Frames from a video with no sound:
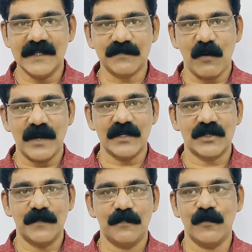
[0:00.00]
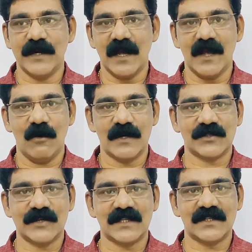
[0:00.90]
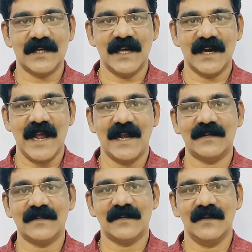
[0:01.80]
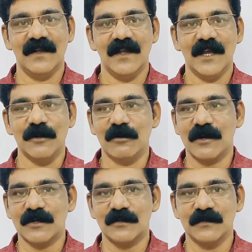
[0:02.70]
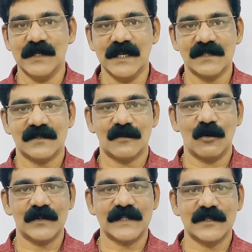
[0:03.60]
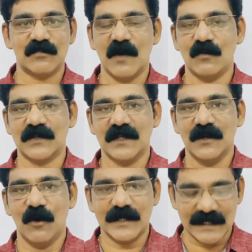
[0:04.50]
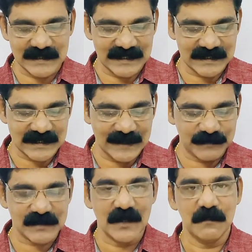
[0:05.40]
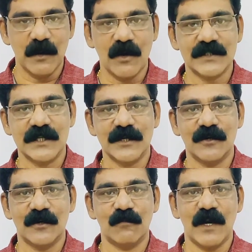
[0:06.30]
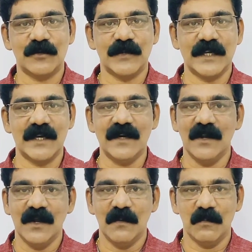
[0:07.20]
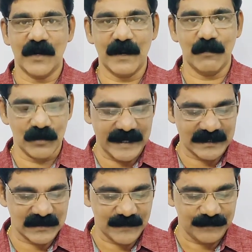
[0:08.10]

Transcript: point, she put or stretched her hand in order to, yes, cross his mouth or touch his lips because she did not want to hear more about that.